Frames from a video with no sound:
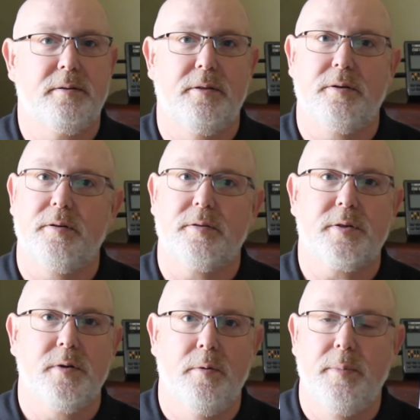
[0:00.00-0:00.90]
there are
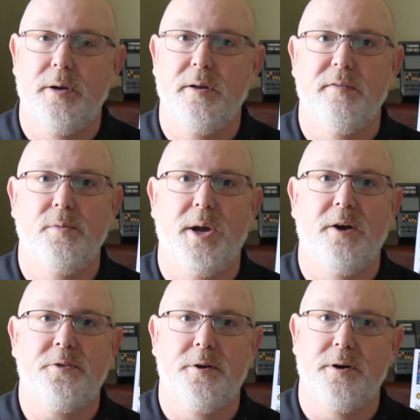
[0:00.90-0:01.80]
so many of them
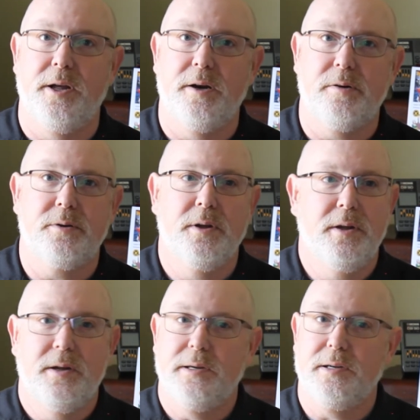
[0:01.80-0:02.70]
out there now,
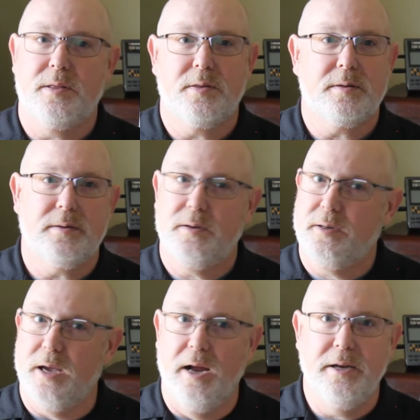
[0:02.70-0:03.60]
it's
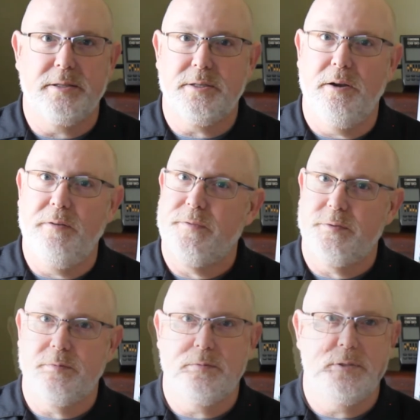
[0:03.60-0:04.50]
kind of tough
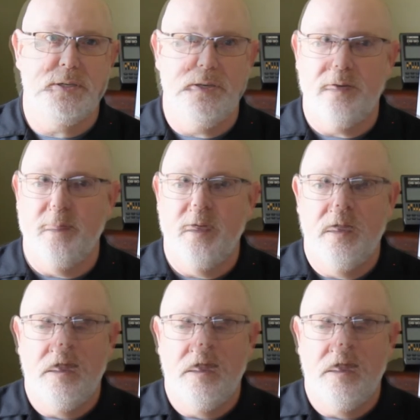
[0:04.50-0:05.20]
to get them.